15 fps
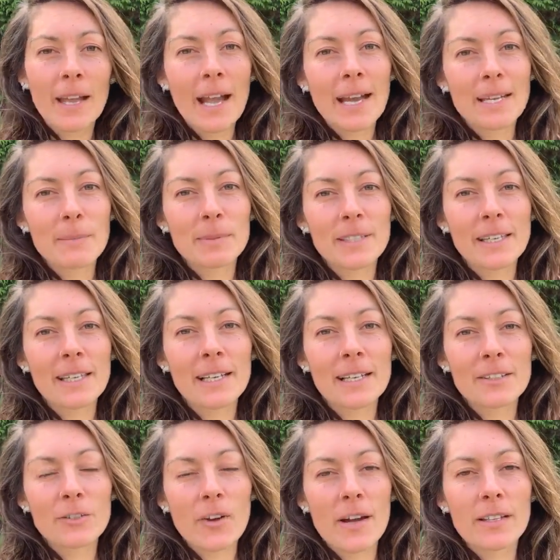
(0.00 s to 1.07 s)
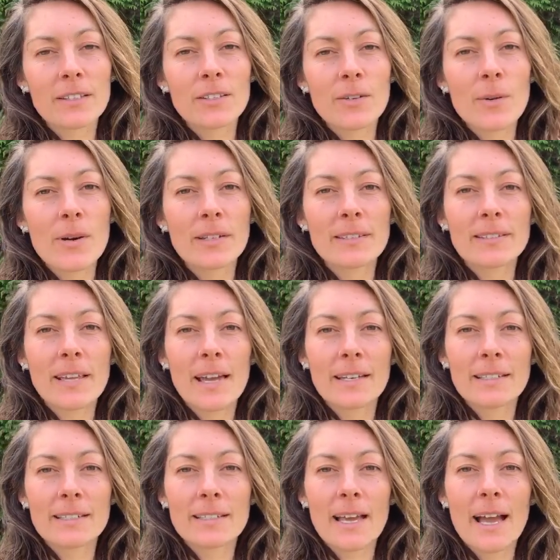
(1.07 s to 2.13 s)
and in particular trying to
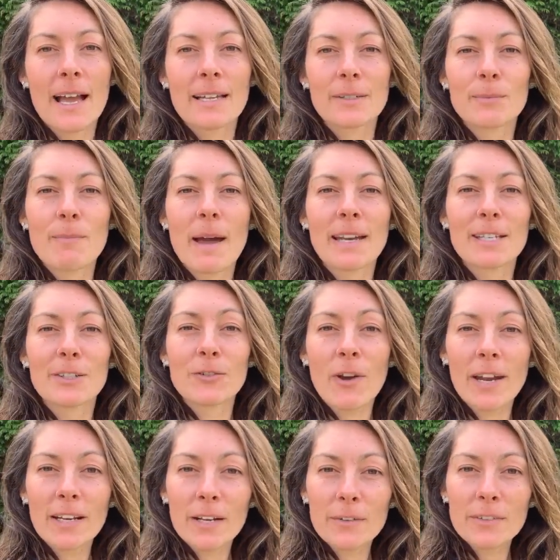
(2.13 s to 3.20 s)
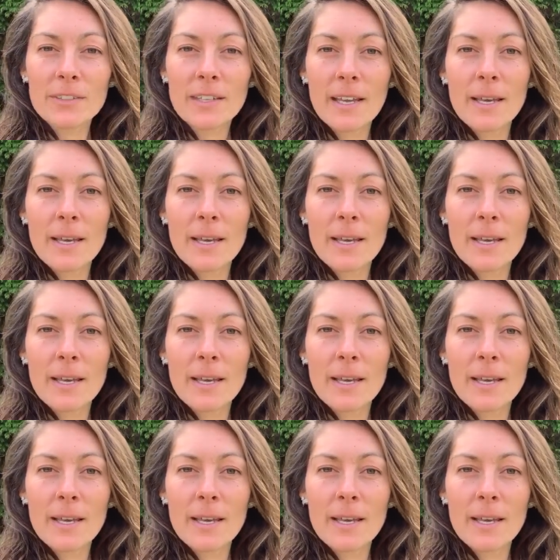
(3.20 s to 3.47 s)
understand and manage trade-offs